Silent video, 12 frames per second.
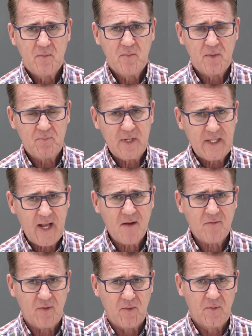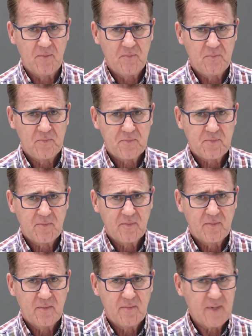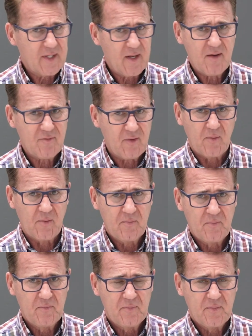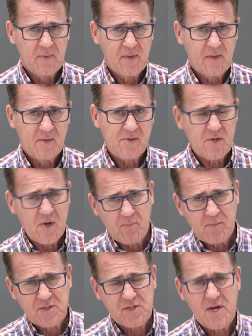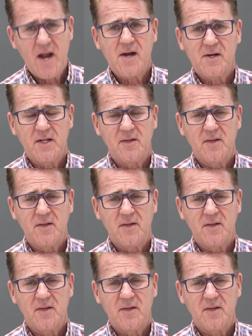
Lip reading: But be careful to not be snared in